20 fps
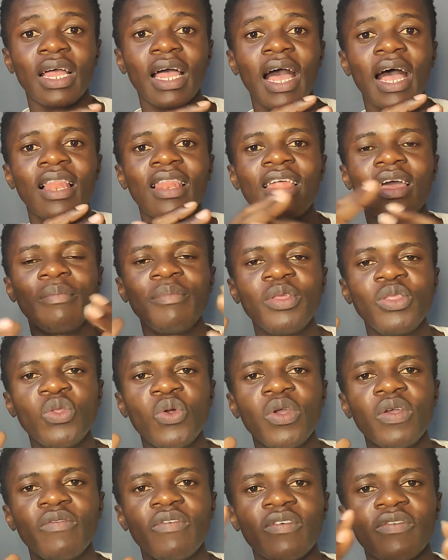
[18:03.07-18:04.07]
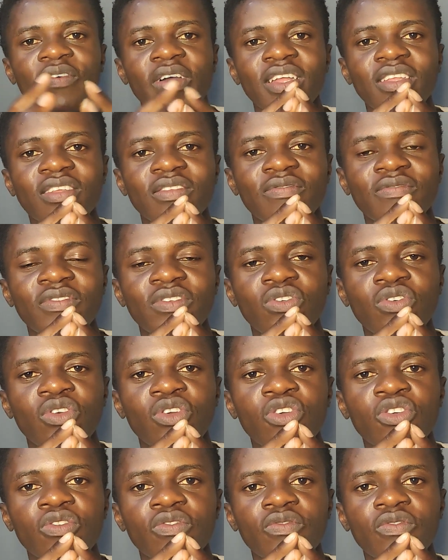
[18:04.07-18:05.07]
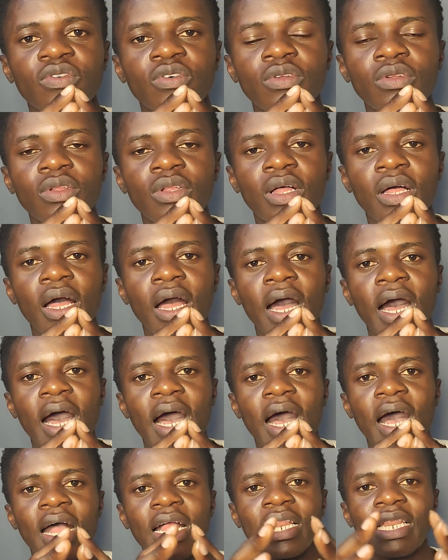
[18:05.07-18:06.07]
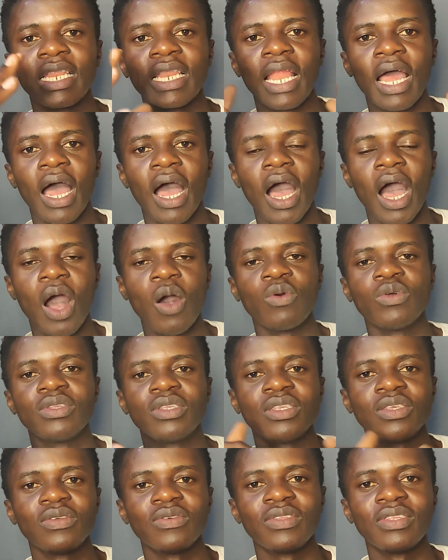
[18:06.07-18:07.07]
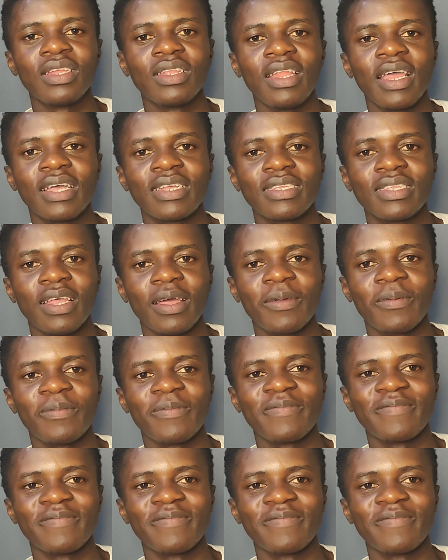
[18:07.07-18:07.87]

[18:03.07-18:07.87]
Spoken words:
And let me know if you find this video useful, and I will see you in the next time.